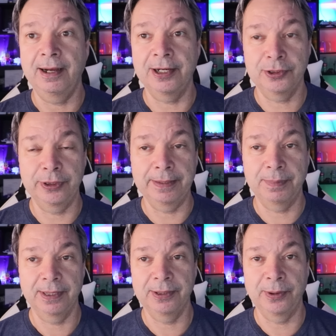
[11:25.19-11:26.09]
our
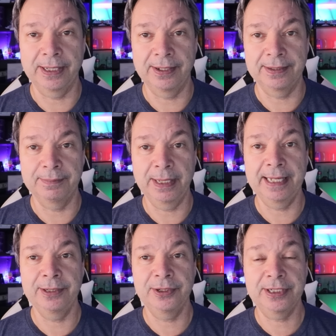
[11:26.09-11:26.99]
trip going on the
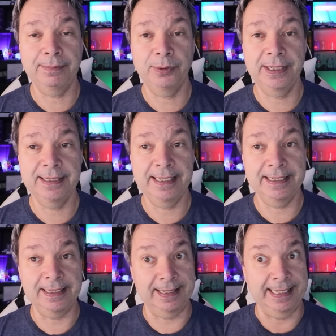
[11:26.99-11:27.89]
brand new Sun
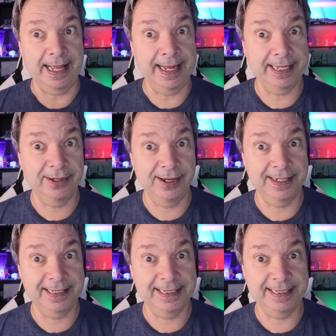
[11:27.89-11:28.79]
Princess, the icon
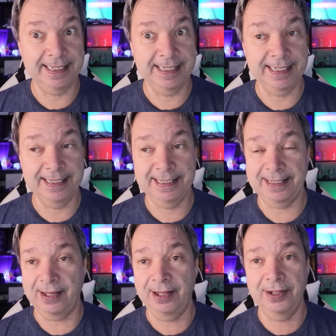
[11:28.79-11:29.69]
of the seas,
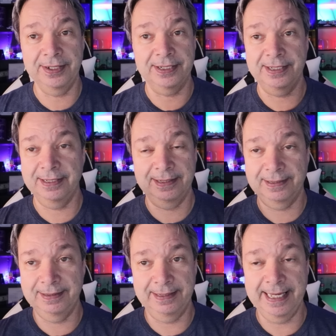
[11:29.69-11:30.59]
all this.
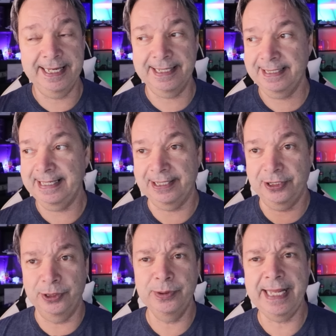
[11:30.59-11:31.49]
He just did a
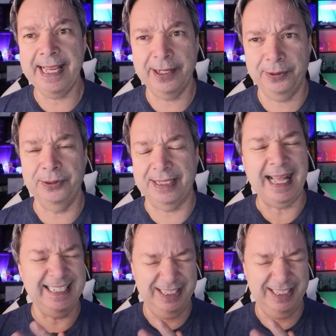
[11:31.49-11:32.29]
2 day cruise,